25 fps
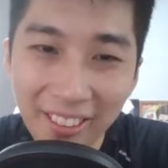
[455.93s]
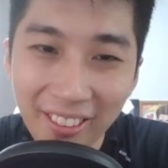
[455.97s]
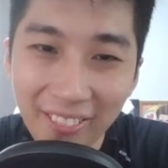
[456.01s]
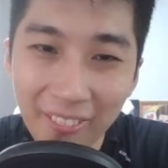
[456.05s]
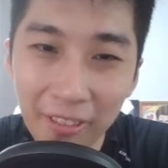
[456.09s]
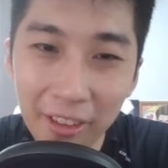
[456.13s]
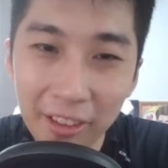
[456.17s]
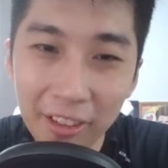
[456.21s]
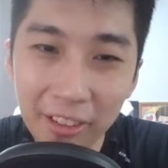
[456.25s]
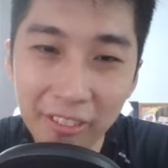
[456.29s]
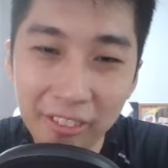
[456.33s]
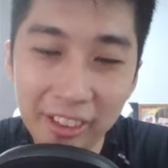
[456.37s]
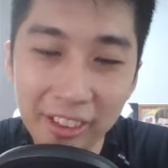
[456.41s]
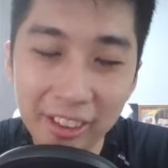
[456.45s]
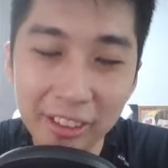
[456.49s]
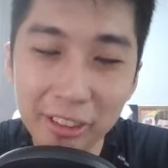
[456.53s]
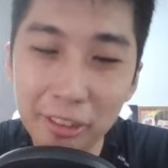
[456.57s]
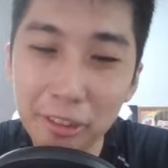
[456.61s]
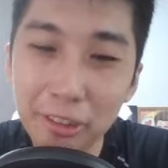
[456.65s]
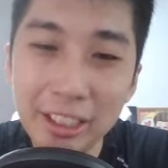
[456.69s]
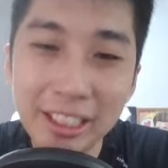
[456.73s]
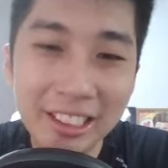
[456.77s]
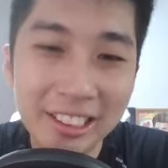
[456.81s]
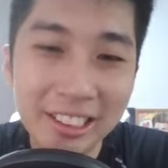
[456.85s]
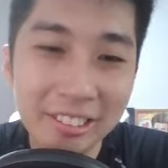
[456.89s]
one of
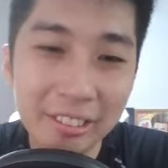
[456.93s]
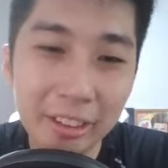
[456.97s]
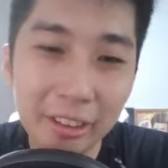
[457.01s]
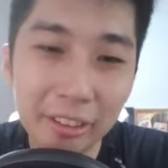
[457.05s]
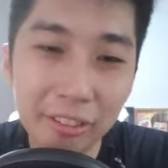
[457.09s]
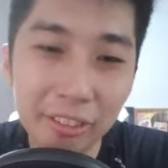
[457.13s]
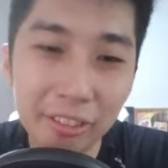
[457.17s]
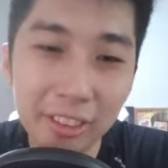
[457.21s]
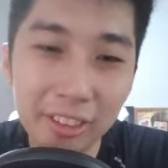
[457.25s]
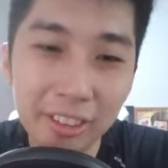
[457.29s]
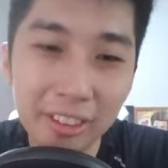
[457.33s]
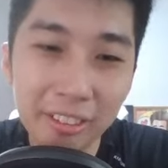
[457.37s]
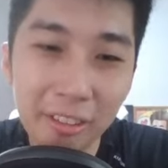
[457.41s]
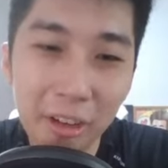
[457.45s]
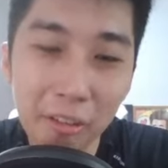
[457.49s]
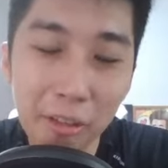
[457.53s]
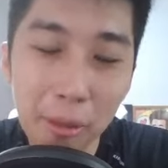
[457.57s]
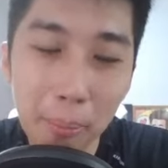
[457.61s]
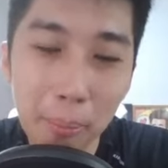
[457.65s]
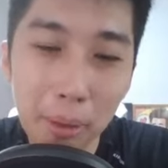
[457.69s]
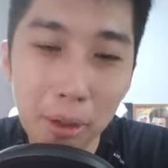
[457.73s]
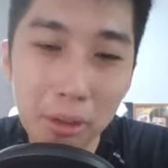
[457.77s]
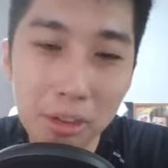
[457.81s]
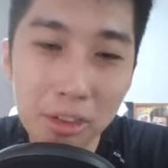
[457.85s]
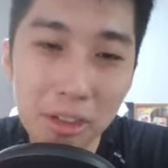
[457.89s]
the
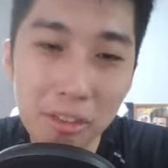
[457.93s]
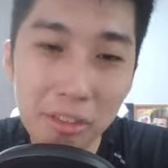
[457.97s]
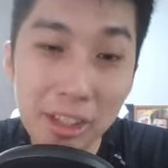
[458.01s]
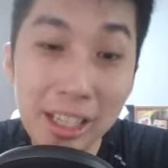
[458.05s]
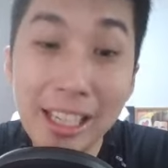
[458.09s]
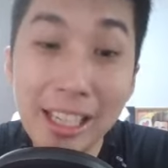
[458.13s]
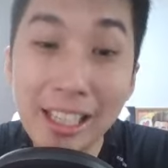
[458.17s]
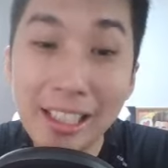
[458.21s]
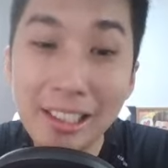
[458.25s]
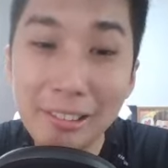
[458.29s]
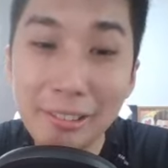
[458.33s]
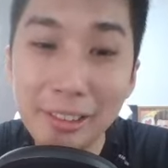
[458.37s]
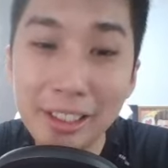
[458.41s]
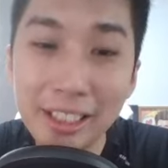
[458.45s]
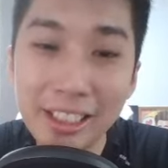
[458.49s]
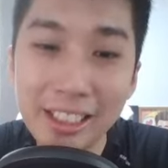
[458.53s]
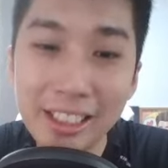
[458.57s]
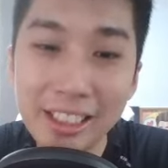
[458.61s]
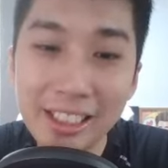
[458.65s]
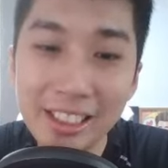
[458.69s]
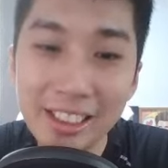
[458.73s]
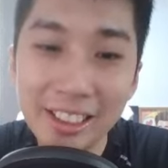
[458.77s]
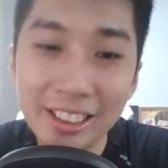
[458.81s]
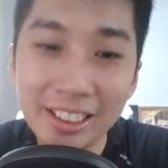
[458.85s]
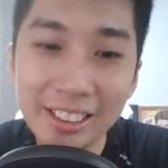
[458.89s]
blocks with 8
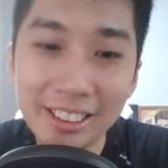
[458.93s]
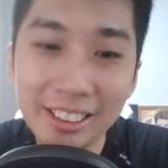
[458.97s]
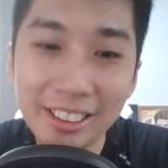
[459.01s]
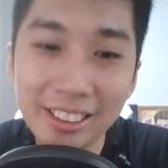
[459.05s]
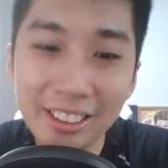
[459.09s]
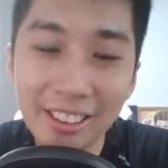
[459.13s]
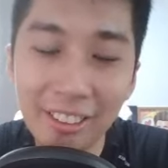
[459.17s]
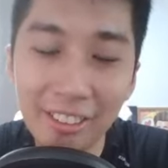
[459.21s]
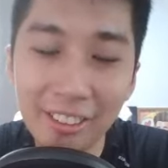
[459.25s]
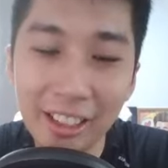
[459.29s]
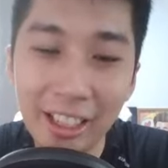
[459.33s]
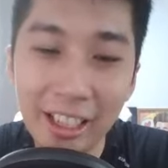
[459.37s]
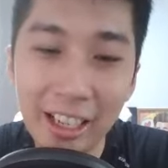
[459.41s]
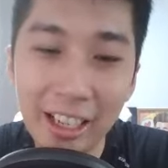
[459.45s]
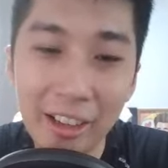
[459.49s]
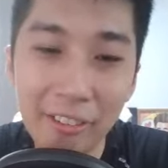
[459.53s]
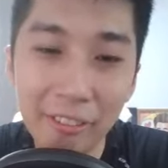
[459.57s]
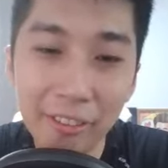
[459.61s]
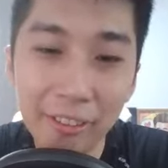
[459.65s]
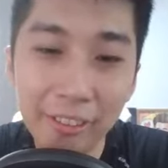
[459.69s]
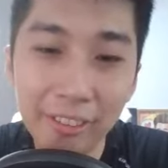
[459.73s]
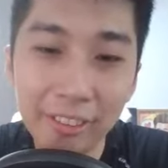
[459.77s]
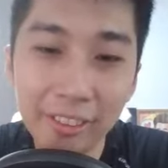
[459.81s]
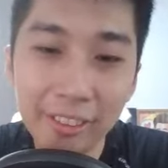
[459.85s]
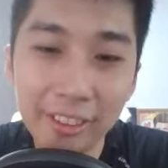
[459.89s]
units on that
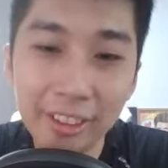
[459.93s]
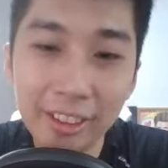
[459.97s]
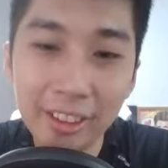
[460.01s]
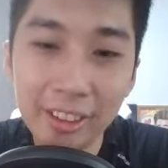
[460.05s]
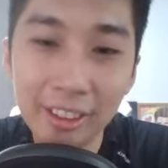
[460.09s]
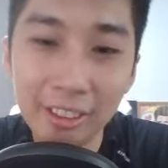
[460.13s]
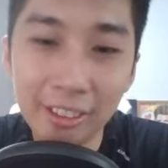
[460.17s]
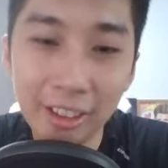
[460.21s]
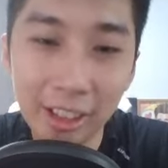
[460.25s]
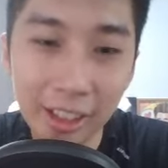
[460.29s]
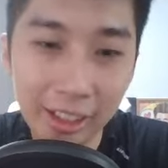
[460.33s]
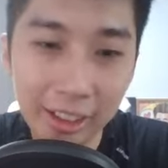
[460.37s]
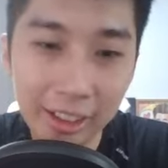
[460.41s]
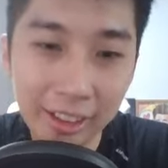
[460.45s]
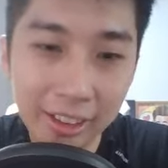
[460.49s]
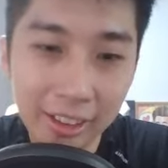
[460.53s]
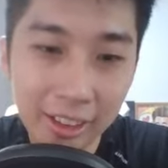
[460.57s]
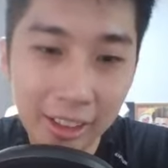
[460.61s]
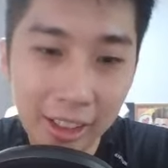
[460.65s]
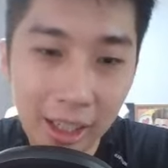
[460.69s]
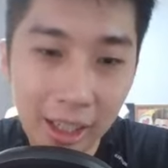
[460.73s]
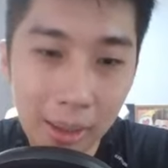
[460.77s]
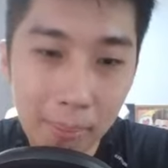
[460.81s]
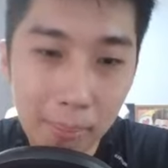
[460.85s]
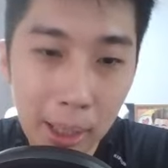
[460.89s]
level, right?
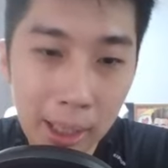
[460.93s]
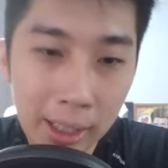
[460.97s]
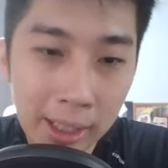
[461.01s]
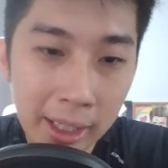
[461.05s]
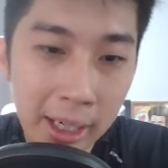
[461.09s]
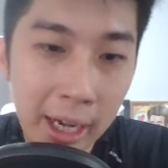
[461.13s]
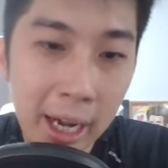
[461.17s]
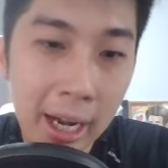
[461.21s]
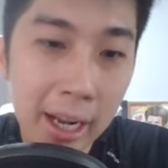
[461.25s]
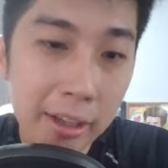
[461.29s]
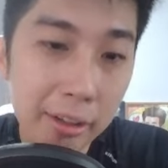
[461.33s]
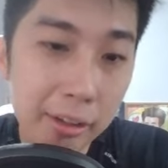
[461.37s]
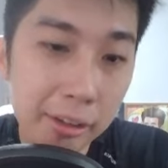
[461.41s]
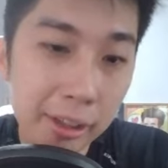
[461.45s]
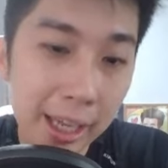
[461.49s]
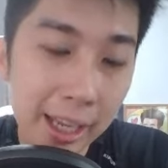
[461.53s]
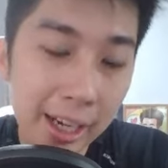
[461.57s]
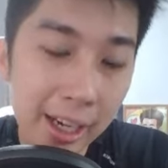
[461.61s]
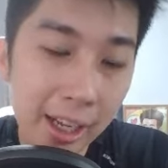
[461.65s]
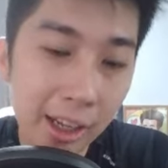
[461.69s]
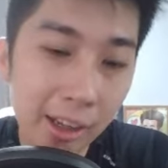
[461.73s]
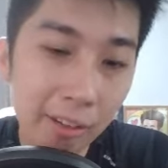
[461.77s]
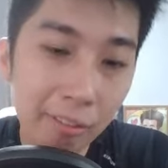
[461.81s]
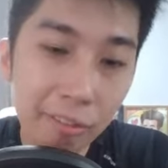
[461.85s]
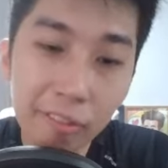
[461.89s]
But other than that, you can
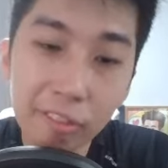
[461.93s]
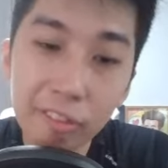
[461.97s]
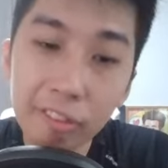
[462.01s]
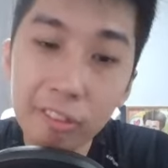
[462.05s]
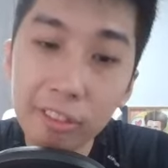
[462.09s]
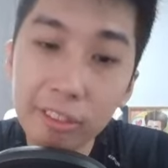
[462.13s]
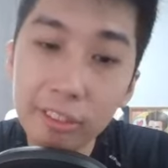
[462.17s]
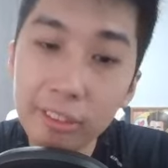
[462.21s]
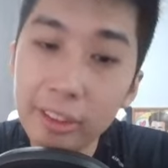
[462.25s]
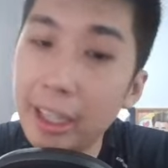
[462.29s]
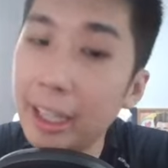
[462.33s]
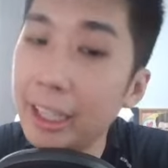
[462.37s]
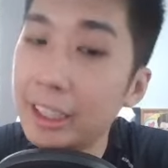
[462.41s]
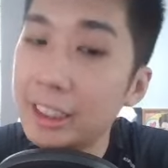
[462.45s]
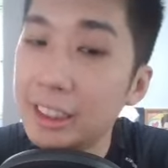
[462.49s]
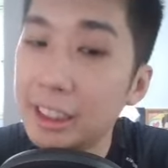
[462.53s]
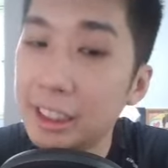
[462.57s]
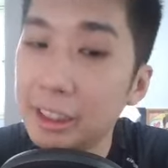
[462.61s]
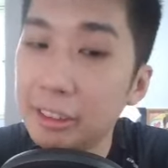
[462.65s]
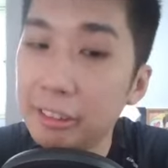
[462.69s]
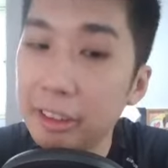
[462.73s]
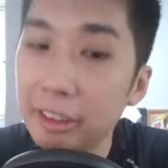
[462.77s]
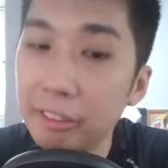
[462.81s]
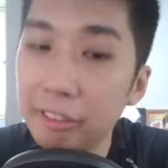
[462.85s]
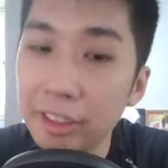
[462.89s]
have
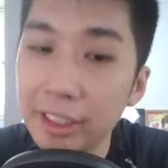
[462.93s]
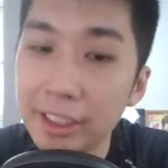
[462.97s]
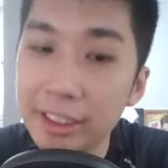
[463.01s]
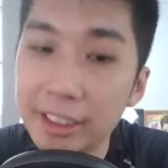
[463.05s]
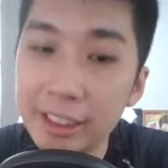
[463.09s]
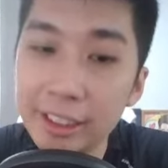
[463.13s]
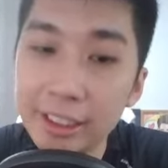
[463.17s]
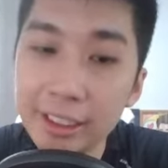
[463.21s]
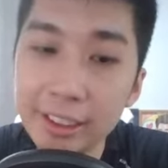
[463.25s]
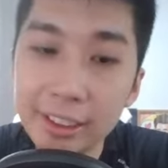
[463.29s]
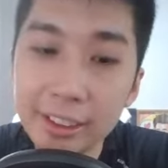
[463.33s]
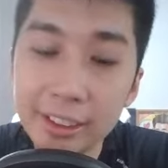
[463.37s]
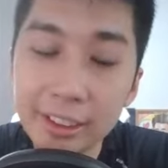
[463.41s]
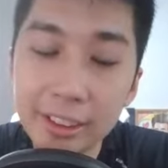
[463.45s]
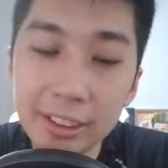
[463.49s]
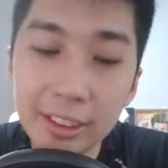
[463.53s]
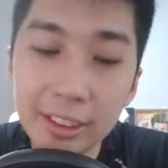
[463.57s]
exterior facing